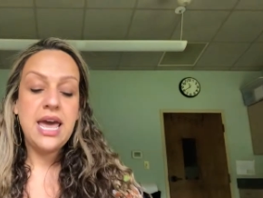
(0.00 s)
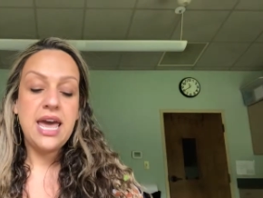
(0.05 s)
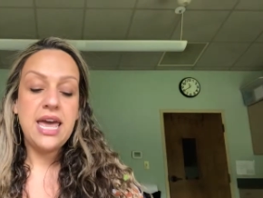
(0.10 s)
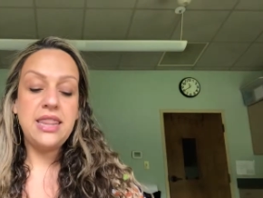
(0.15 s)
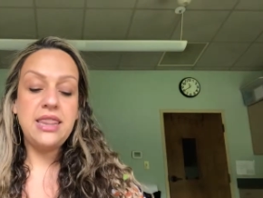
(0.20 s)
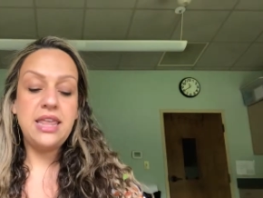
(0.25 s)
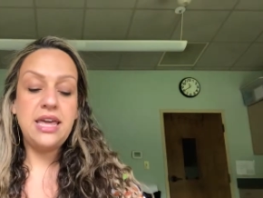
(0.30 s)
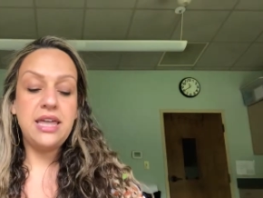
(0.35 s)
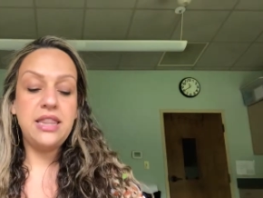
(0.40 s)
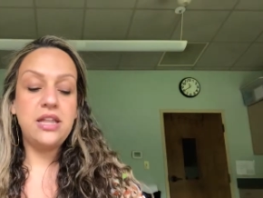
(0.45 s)

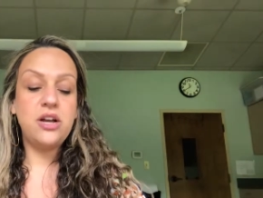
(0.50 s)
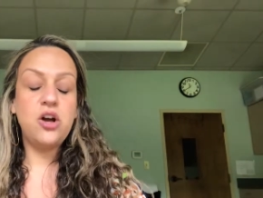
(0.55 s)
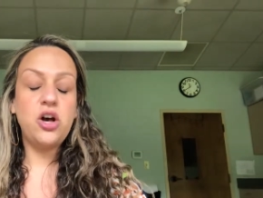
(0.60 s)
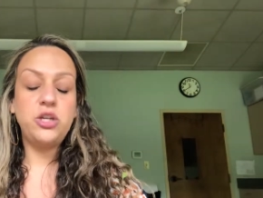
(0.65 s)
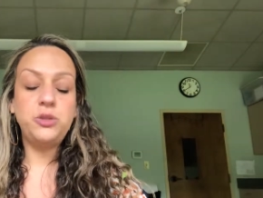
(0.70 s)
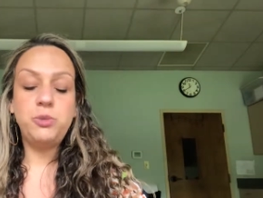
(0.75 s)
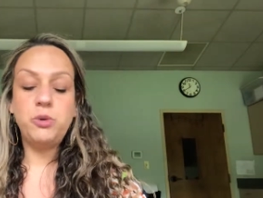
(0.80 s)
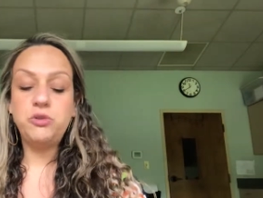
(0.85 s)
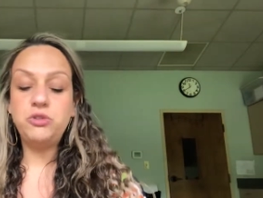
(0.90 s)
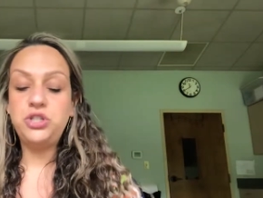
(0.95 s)
And then the
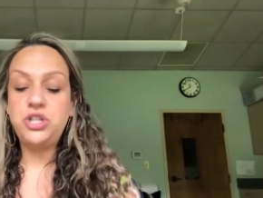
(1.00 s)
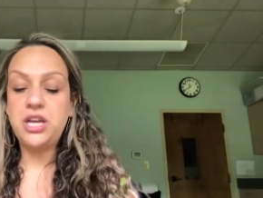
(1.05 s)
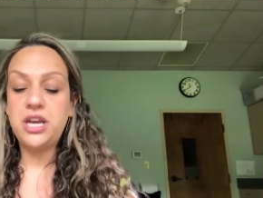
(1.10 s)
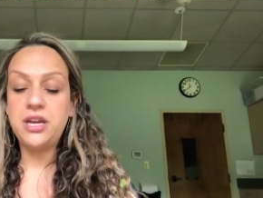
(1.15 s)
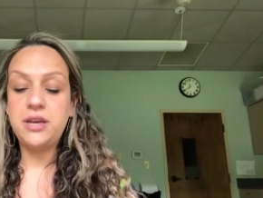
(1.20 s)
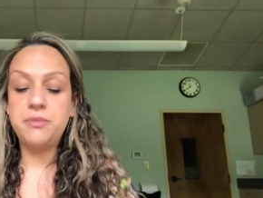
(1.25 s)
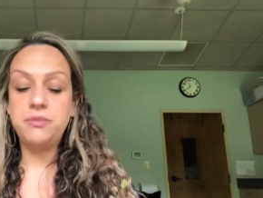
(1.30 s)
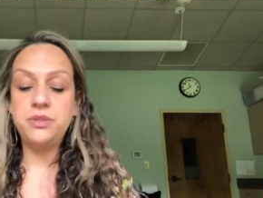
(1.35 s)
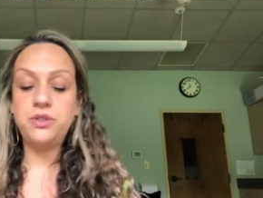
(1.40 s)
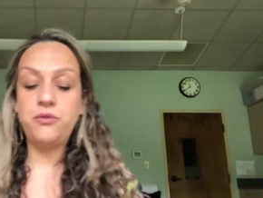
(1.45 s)
gospel
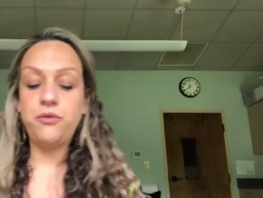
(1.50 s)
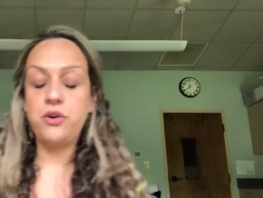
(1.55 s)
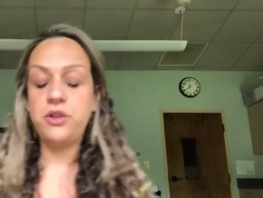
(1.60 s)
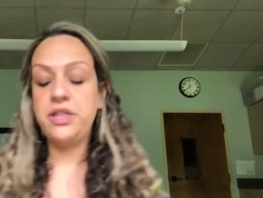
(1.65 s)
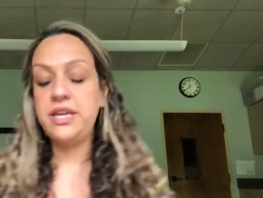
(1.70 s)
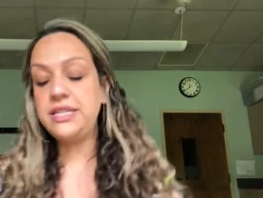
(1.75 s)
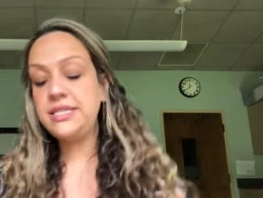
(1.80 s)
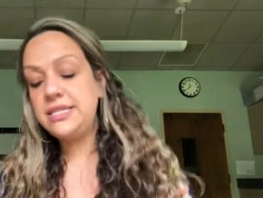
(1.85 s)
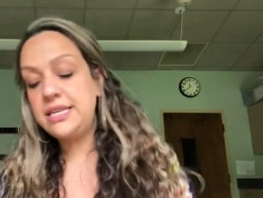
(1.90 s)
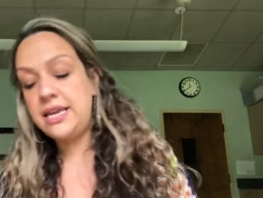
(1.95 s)
gems for
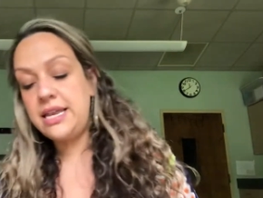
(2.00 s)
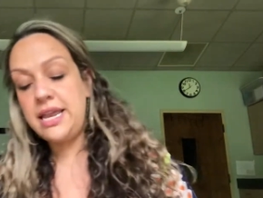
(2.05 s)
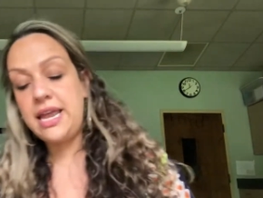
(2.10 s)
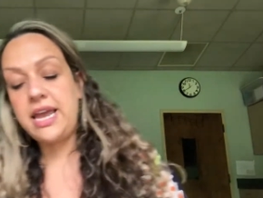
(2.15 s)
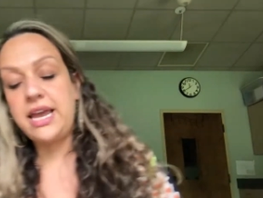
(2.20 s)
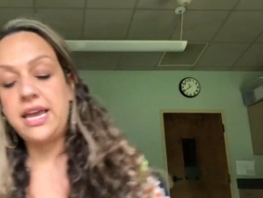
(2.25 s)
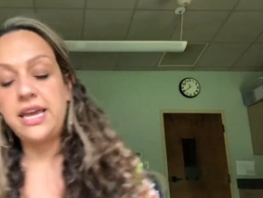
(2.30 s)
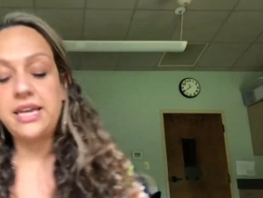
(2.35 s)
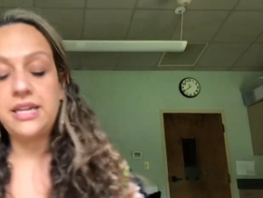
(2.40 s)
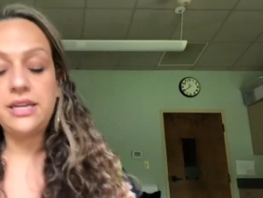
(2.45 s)
this
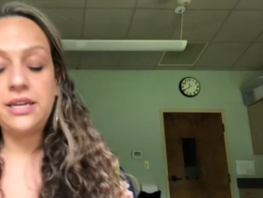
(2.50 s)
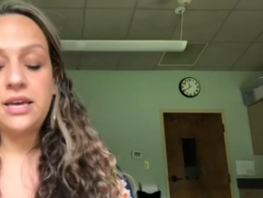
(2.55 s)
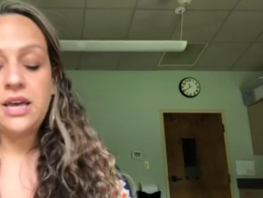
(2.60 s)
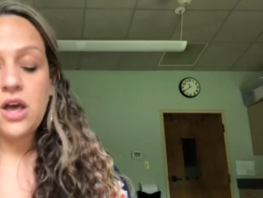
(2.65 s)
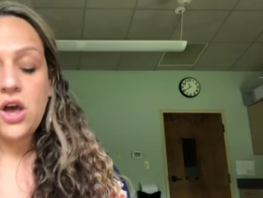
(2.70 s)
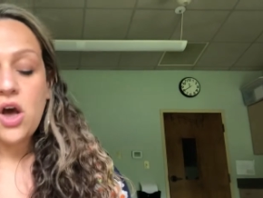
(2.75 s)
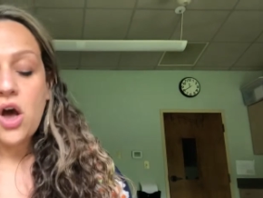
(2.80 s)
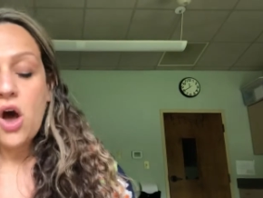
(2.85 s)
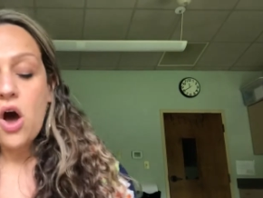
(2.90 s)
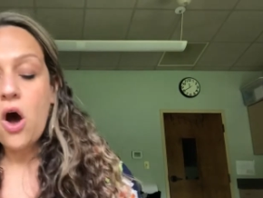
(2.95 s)
Sunday
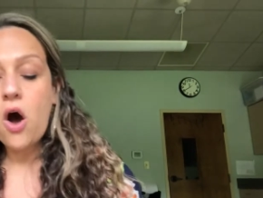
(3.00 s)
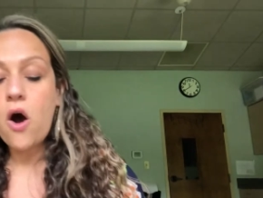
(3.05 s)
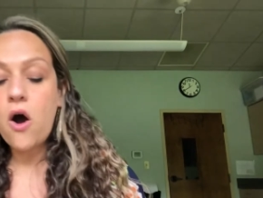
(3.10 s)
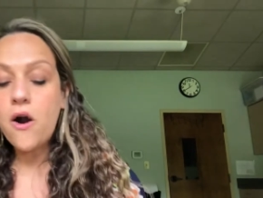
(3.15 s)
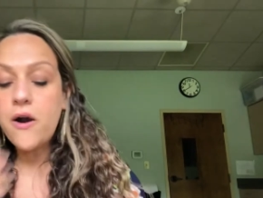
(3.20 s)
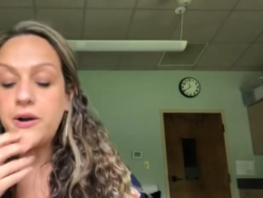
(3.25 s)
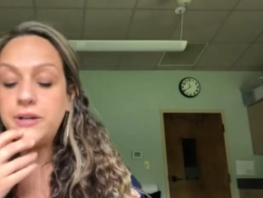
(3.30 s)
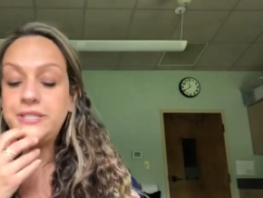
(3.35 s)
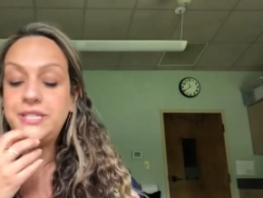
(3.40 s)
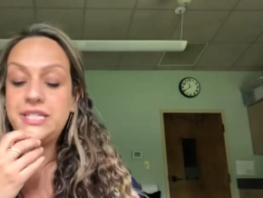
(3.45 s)

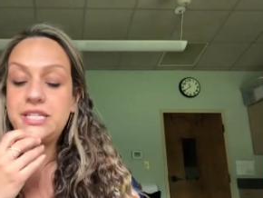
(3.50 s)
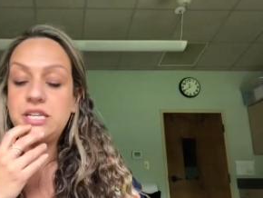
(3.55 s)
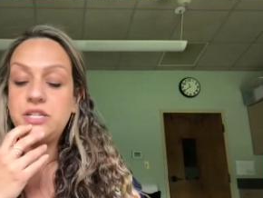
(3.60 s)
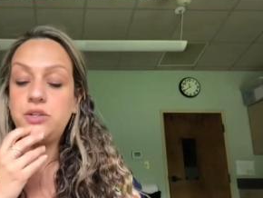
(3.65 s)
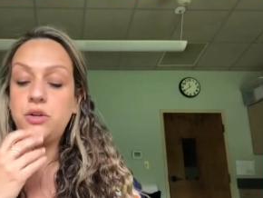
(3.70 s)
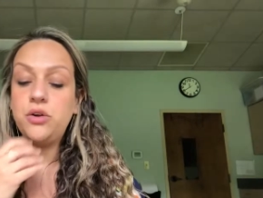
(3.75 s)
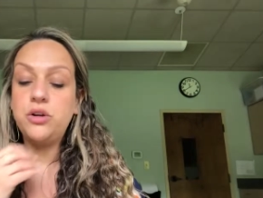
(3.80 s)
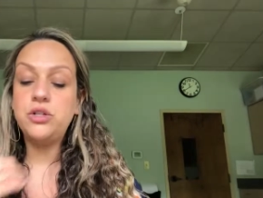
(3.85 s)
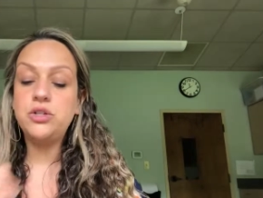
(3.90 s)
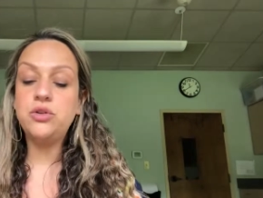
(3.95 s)
are Jesus
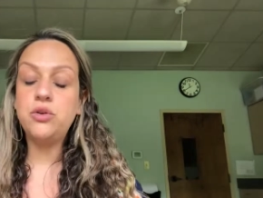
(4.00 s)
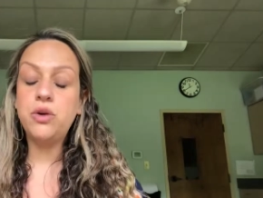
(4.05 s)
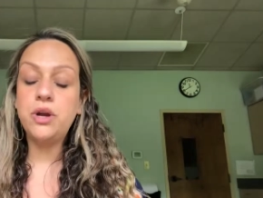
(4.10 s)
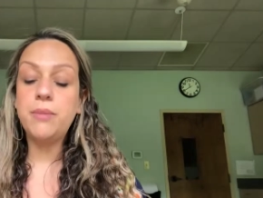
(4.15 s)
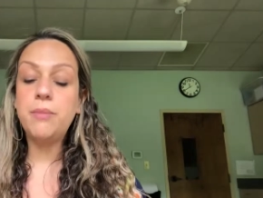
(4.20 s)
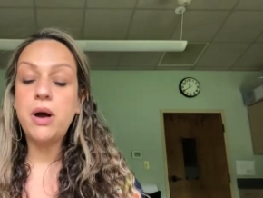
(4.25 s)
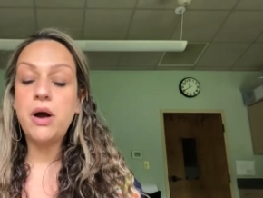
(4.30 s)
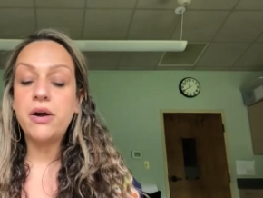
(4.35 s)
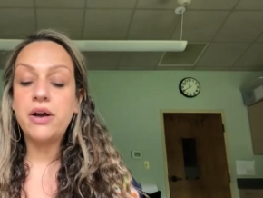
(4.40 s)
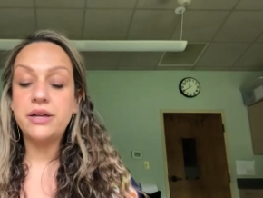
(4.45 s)
told a story
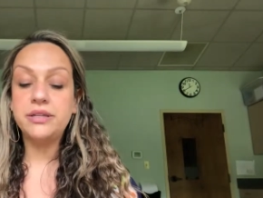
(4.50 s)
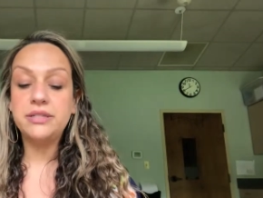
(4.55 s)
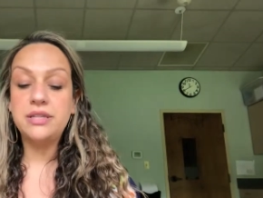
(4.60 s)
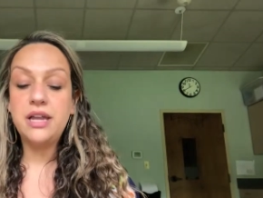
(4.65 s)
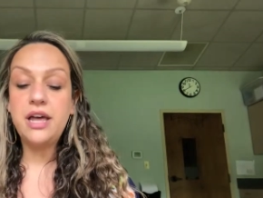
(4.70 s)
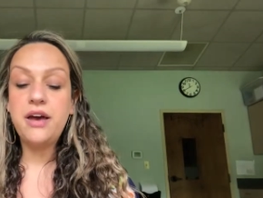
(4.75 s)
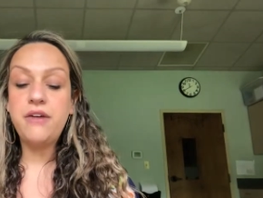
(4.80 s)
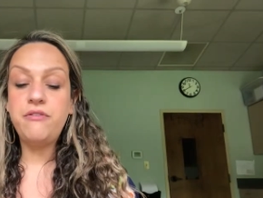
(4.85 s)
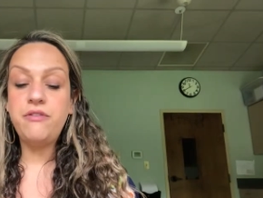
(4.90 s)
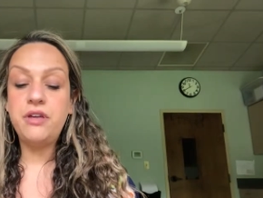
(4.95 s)
about God's
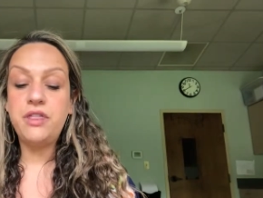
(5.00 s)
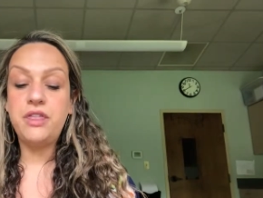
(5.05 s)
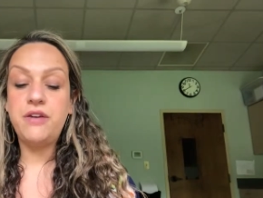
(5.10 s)
love.